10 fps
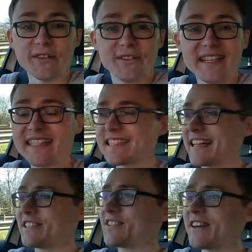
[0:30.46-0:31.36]
So let's
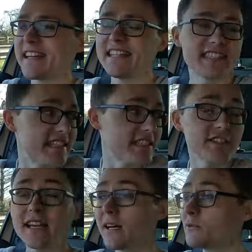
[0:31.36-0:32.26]
get straight into this.
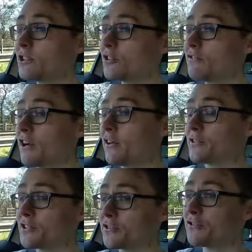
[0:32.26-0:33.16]
So yeah, I'm just on the
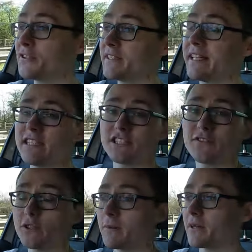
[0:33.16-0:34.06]
road, just cruising,
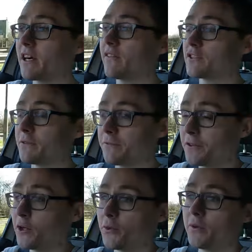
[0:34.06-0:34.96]
just filled up the car for some
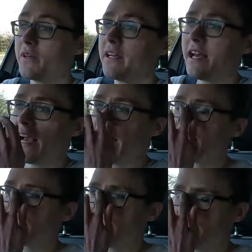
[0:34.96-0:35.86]
fuel.
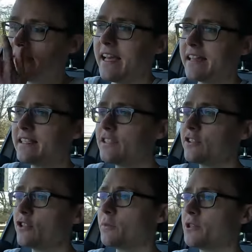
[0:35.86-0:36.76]
And yeah, this is
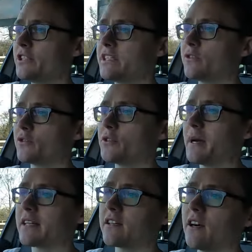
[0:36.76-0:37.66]
a good opportunity to talk to you
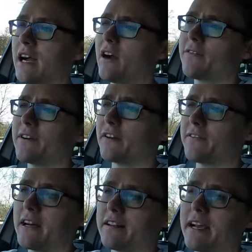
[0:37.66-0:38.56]
about the car, how I
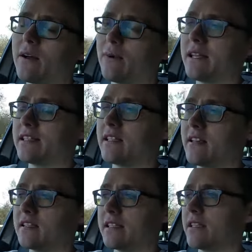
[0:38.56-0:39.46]
found it, how well it's
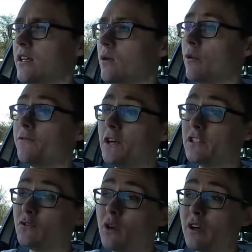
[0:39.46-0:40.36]
lasted. Well,
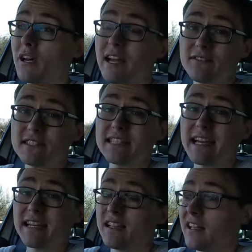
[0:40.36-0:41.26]
first of all, I have to
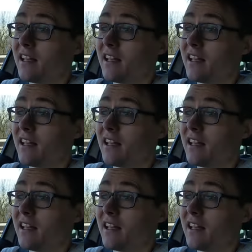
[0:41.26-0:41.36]
say,